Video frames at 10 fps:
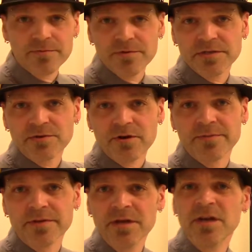with this
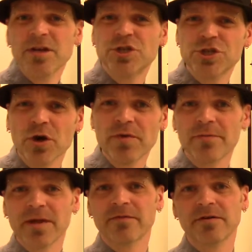argument is show that
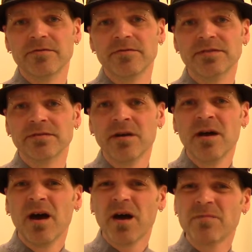we have good reason.
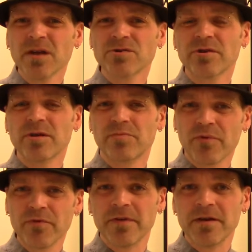I'm not trying to
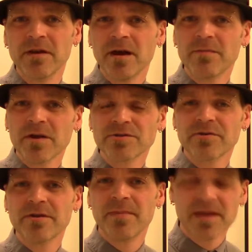prove it. I'm not
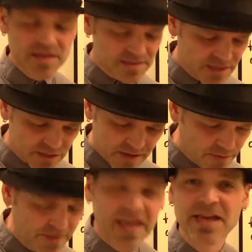trying to make it such
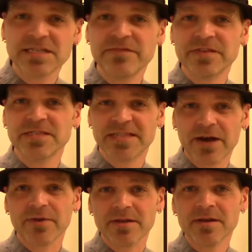that we can't even
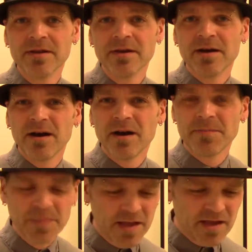doubt it.
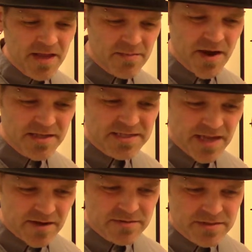And that might
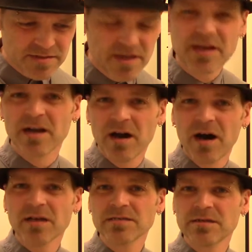sound like a
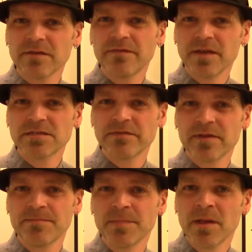cost on the face of
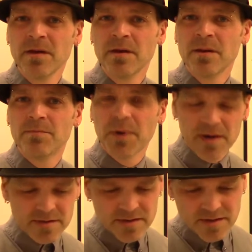it, but